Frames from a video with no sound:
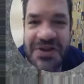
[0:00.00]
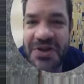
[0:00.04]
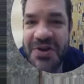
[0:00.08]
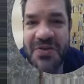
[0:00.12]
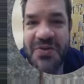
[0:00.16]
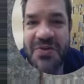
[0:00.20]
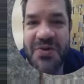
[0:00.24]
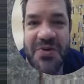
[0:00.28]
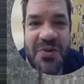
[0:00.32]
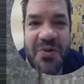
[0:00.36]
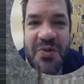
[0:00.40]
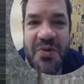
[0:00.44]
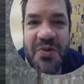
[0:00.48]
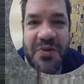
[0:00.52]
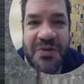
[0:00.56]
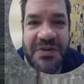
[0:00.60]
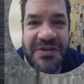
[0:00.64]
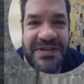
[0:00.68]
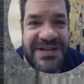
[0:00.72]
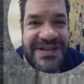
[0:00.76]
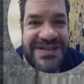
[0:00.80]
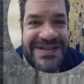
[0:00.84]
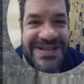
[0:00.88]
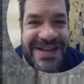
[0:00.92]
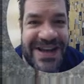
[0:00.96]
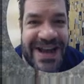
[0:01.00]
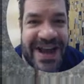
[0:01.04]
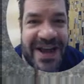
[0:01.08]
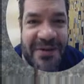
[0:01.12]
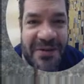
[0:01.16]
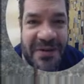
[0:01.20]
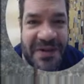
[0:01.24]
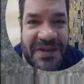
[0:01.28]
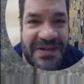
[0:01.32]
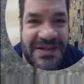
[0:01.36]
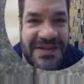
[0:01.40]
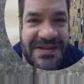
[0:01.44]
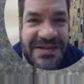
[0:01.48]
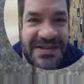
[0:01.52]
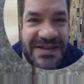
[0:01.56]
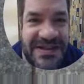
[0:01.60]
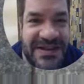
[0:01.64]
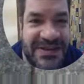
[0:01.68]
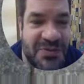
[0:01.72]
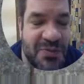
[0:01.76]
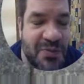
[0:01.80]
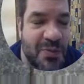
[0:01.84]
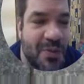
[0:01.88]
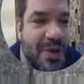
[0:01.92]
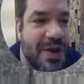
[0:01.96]
cool to see how this
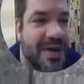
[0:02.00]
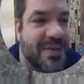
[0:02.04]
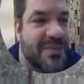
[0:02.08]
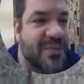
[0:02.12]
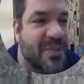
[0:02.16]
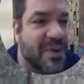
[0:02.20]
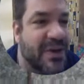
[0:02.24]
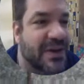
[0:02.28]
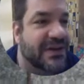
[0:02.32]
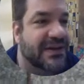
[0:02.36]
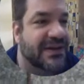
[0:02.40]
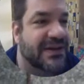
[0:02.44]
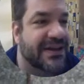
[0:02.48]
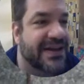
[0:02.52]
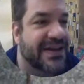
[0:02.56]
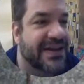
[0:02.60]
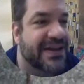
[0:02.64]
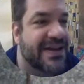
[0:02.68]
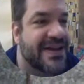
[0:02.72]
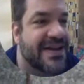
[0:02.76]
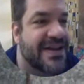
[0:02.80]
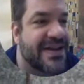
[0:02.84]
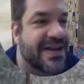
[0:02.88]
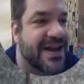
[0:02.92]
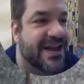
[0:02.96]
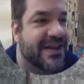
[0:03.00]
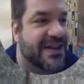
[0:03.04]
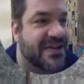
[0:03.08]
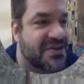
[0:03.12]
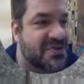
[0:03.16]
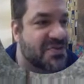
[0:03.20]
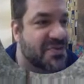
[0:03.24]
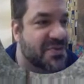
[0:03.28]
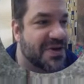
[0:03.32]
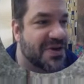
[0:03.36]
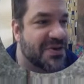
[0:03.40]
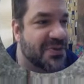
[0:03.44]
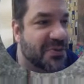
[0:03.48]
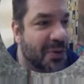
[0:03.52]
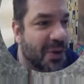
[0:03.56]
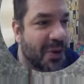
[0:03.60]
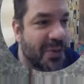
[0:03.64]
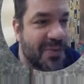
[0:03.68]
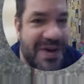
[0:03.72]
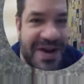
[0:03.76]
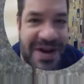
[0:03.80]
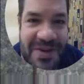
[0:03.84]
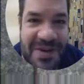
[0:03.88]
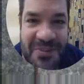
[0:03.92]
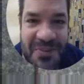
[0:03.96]
one building and this one
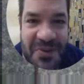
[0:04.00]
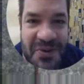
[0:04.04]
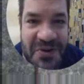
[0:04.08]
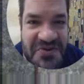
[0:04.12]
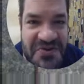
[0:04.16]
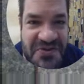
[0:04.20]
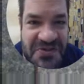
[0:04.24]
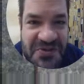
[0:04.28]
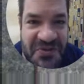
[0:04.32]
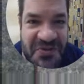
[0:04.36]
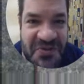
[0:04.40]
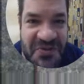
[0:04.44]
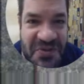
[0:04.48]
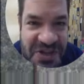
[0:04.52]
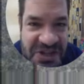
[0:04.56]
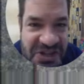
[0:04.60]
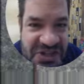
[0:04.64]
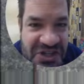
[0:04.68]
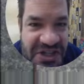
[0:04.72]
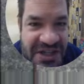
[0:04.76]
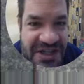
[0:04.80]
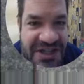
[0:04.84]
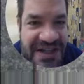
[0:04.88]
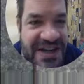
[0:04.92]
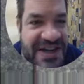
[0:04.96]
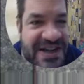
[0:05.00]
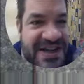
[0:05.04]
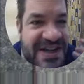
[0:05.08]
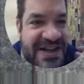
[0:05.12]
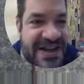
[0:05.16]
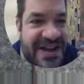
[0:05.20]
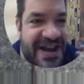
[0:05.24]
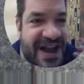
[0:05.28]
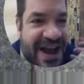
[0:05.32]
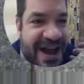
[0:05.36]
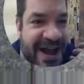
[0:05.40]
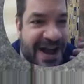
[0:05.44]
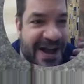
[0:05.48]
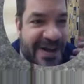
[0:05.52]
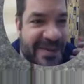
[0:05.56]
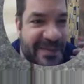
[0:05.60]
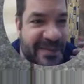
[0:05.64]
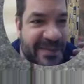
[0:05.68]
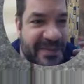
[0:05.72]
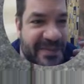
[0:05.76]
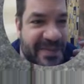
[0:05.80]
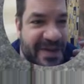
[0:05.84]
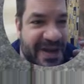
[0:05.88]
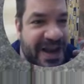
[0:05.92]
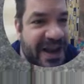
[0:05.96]
Roman emperor's vision
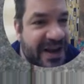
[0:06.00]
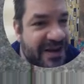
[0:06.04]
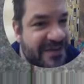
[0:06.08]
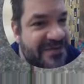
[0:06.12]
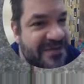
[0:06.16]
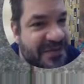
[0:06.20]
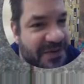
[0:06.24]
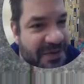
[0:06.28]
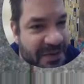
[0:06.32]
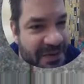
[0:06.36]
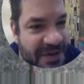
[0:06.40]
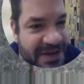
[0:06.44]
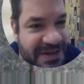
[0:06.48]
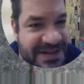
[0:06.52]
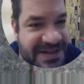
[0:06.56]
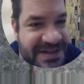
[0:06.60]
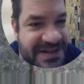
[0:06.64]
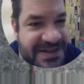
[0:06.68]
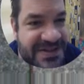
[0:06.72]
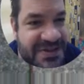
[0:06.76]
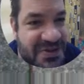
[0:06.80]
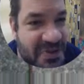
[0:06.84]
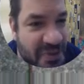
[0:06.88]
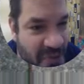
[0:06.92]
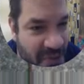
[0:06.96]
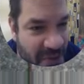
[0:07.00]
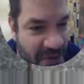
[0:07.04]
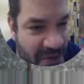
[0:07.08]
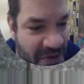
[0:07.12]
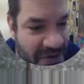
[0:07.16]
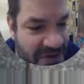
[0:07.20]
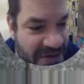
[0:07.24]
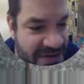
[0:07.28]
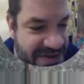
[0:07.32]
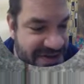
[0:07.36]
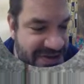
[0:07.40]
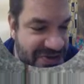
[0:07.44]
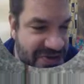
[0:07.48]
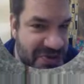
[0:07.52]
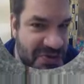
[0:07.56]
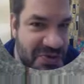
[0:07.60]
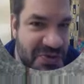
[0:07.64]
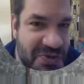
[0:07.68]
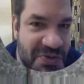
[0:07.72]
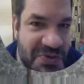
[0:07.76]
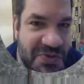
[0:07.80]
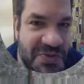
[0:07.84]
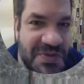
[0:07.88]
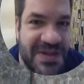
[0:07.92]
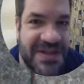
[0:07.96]
influences the world
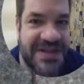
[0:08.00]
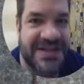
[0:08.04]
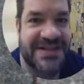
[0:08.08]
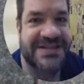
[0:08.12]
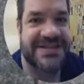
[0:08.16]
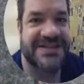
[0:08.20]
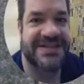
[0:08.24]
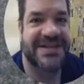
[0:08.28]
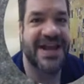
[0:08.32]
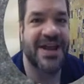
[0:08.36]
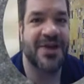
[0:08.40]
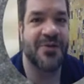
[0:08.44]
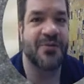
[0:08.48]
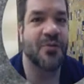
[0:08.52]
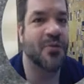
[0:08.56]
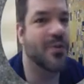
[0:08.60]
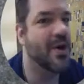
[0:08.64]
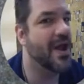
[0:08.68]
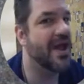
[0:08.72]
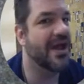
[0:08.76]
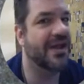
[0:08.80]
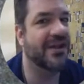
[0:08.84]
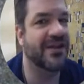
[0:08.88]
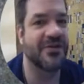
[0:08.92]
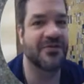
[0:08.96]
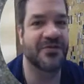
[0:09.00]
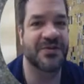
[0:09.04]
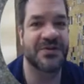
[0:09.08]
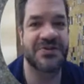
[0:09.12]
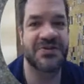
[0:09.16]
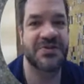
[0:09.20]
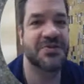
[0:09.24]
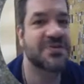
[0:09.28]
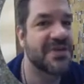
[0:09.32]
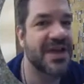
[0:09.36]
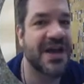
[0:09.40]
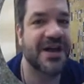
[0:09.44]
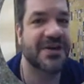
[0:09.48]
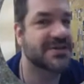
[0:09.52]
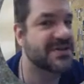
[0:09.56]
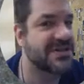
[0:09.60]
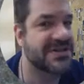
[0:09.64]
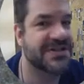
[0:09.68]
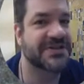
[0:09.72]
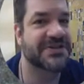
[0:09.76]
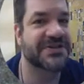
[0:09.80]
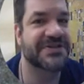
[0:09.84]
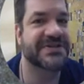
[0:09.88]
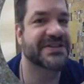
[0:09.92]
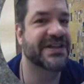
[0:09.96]
to this day, well over 2,000
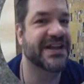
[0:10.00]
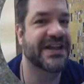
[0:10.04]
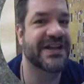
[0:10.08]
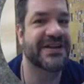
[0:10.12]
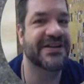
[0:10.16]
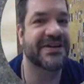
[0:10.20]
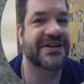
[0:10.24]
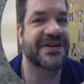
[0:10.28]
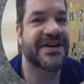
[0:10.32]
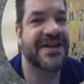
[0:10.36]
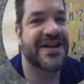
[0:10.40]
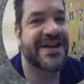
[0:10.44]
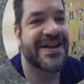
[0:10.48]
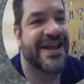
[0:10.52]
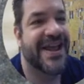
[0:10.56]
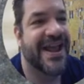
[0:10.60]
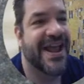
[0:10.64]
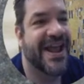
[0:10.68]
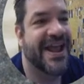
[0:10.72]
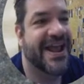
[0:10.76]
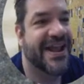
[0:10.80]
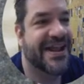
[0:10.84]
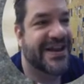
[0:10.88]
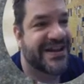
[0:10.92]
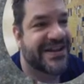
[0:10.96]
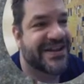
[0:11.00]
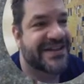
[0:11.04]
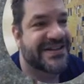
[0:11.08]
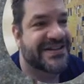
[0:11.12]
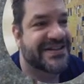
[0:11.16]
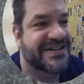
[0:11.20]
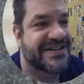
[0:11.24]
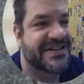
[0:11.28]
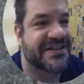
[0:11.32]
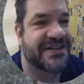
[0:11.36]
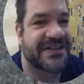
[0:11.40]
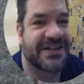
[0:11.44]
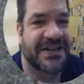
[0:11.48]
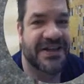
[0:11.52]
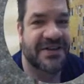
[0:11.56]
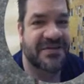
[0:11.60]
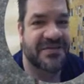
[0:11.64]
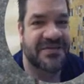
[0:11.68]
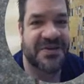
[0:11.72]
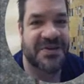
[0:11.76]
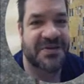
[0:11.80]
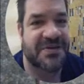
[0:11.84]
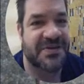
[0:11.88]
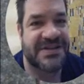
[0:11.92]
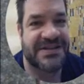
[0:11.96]
years later, and he's still
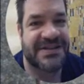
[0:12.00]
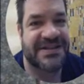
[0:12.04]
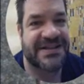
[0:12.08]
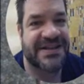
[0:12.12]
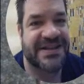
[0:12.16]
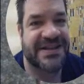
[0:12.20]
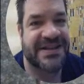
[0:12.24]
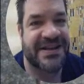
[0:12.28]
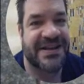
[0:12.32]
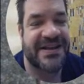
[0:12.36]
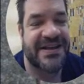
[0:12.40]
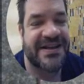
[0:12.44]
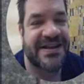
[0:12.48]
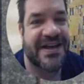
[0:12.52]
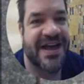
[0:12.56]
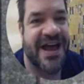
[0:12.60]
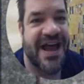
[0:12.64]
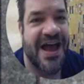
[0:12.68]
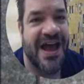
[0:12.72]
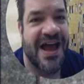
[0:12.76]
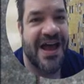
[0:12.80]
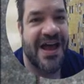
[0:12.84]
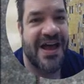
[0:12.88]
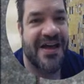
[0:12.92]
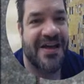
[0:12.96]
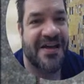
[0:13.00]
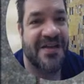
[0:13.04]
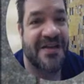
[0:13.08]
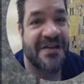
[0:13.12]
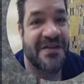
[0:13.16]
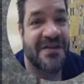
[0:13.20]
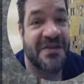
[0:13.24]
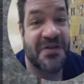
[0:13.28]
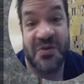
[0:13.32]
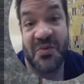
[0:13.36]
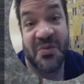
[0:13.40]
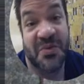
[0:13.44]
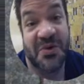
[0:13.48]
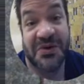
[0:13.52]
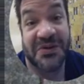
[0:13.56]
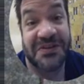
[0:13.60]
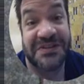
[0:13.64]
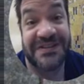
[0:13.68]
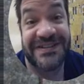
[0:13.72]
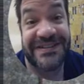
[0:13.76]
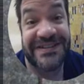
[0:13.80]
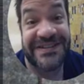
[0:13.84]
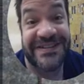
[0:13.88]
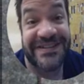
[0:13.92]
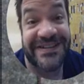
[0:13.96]
influencing the world.